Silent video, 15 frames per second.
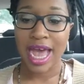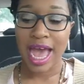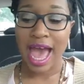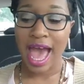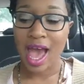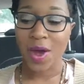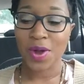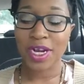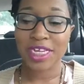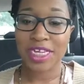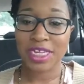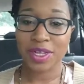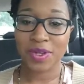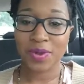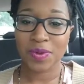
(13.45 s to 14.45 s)
how to
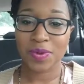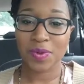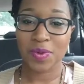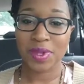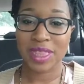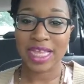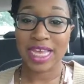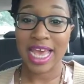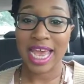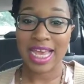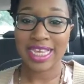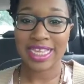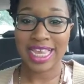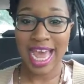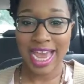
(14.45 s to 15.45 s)
deal with
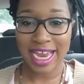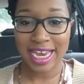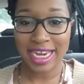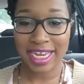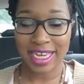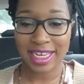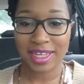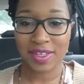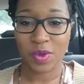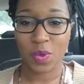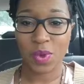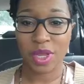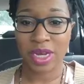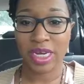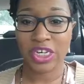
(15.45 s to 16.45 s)
anxiety
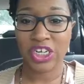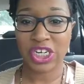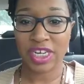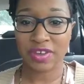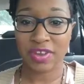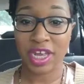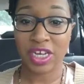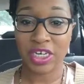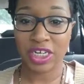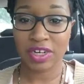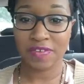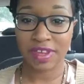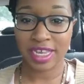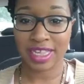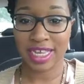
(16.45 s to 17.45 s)
when
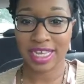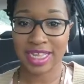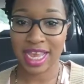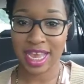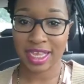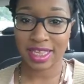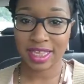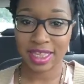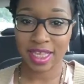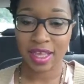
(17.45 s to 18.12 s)
achieving success.